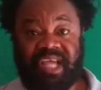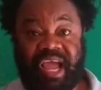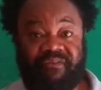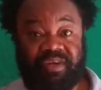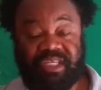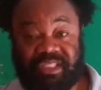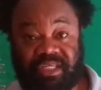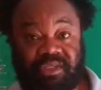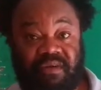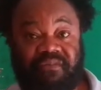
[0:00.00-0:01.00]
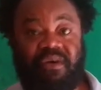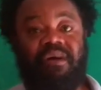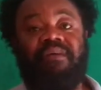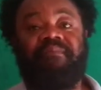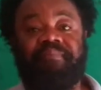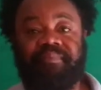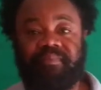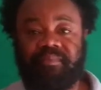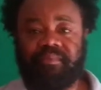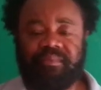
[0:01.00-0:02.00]
die for the sins of all.
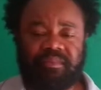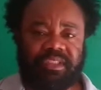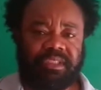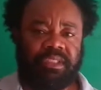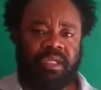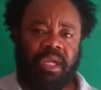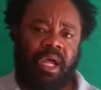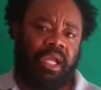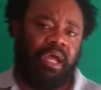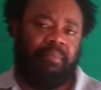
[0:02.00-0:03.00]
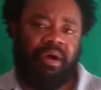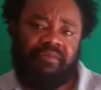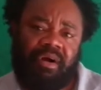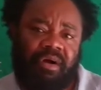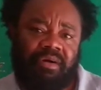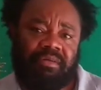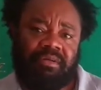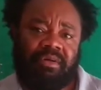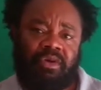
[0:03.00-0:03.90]
And above all,